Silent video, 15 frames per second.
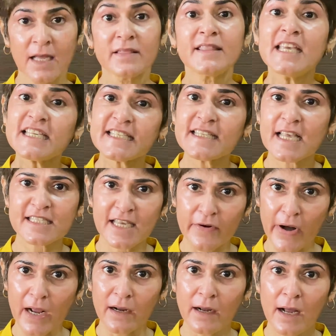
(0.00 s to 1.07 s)
This
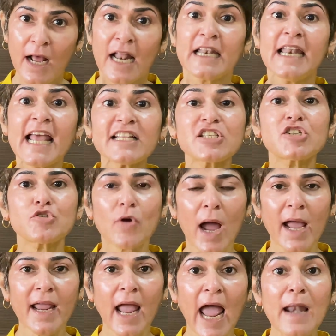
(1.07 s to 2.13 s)
Dasara, let's
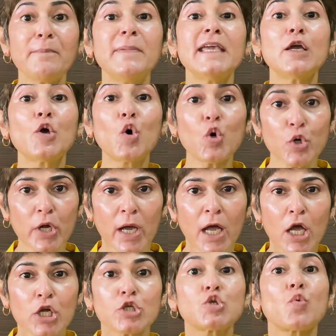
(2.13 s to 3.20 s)
try and be good
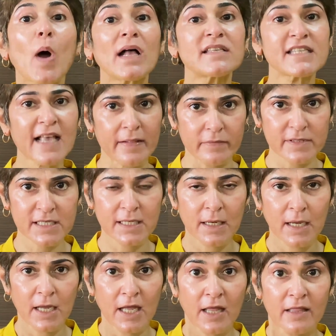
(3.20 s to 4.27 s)
to ourselves.
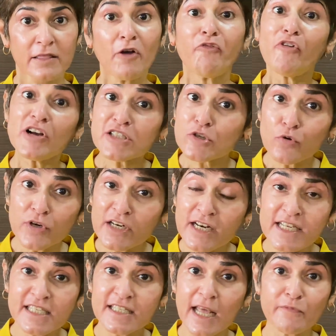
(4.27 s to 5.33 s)
The first
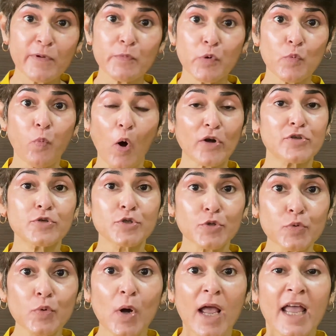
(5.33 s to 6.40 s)
goodness that we would want to
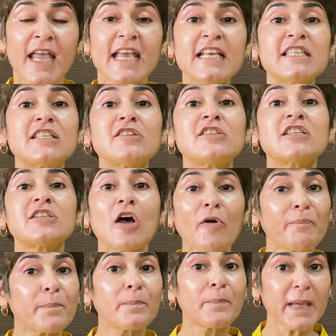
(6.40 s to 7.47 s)
do is to
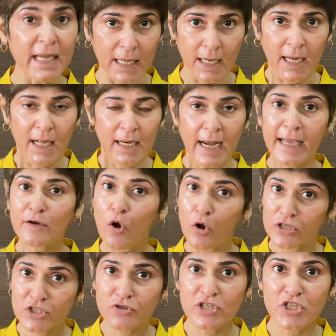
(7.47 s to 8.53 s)
stop being like
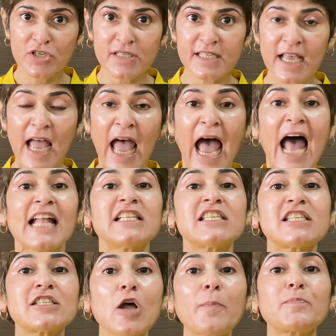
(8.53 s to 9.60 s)
ostriches and
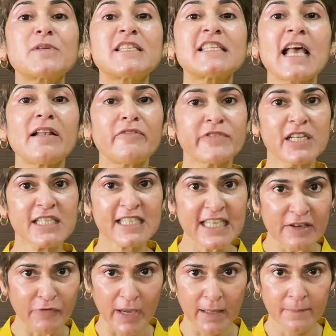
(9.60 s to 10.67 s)
stop
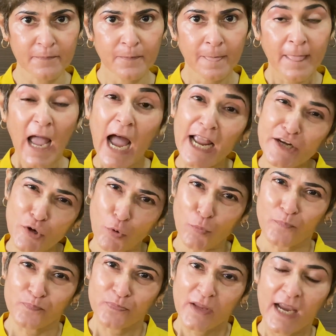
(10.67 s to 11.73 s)
self-deceiving. I
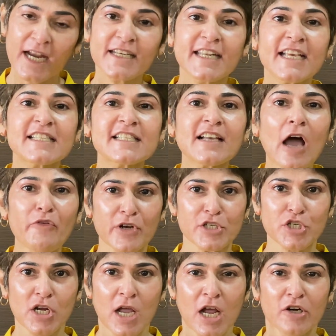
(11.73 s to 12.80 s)
know it takes
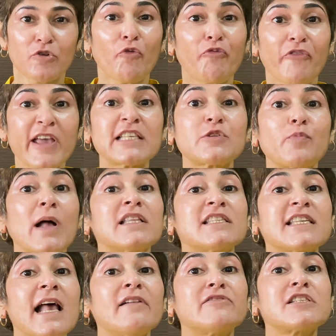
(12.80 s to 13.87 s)
courage to face
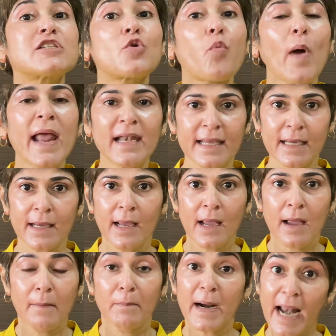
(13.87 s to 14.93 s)
oneself squarely,
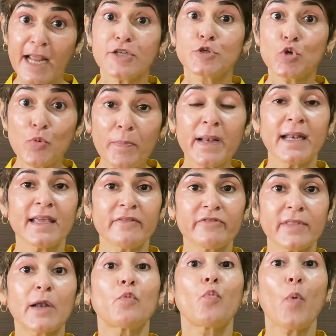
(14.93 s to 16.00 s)
but I do believe
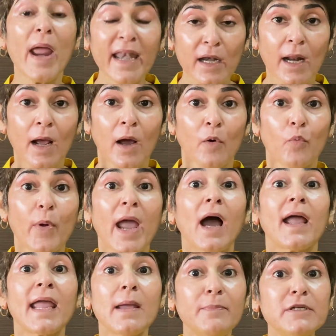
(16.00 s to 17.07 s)
that when we
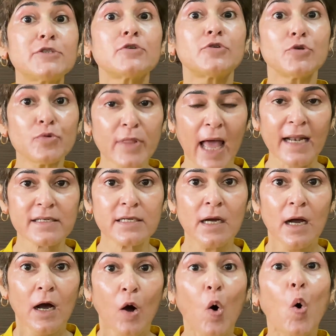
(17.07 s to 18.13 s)
are able to do that,
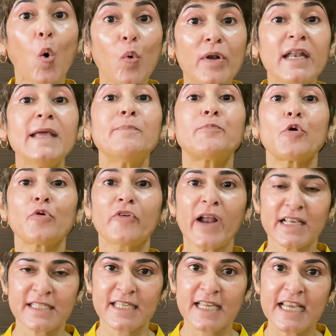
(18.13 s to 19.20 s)
only
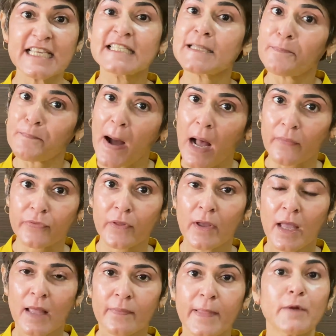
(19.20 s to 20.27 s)
progress is the path
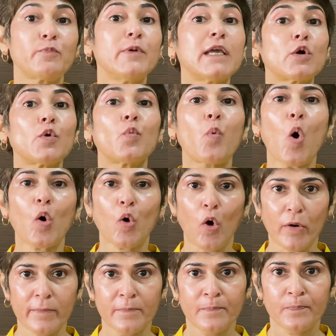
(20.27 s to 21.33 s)
that we could walk
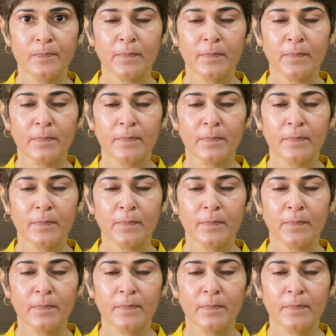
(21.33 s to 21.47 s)
on.